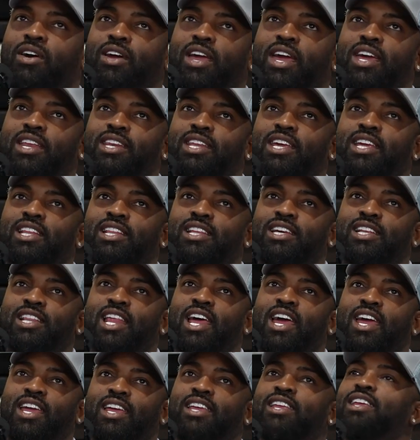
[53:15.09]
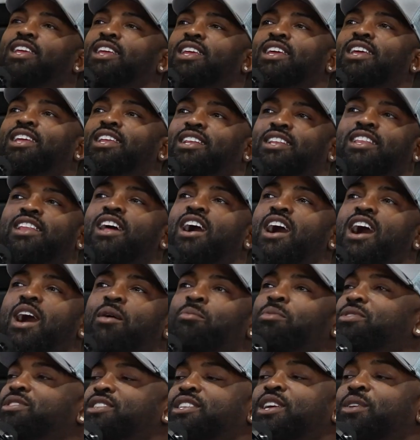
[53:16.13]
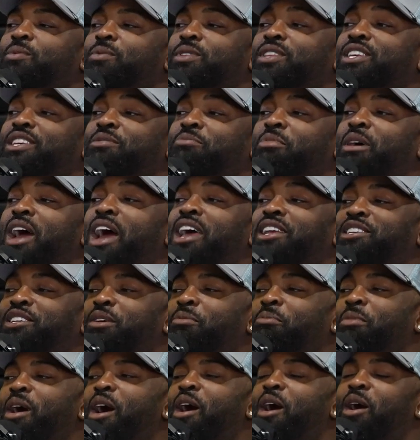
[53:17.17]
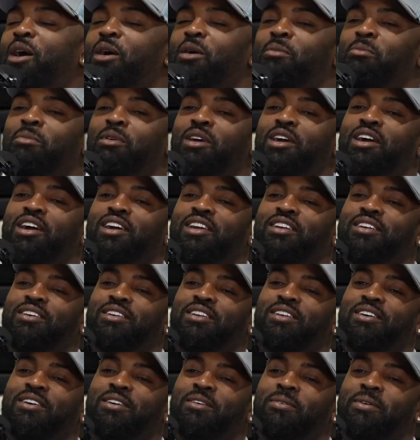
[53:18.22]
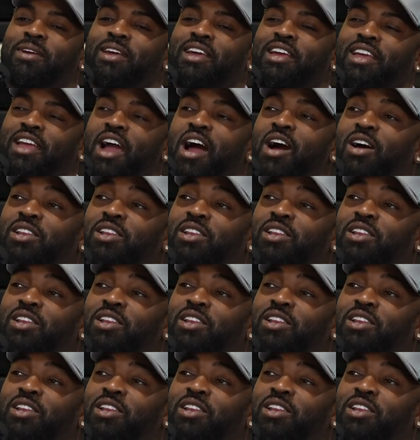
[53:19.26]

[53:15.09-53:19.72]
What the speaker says: KD looked like, nah, I'm gonna stick with this basketball, bro. You know what I mean?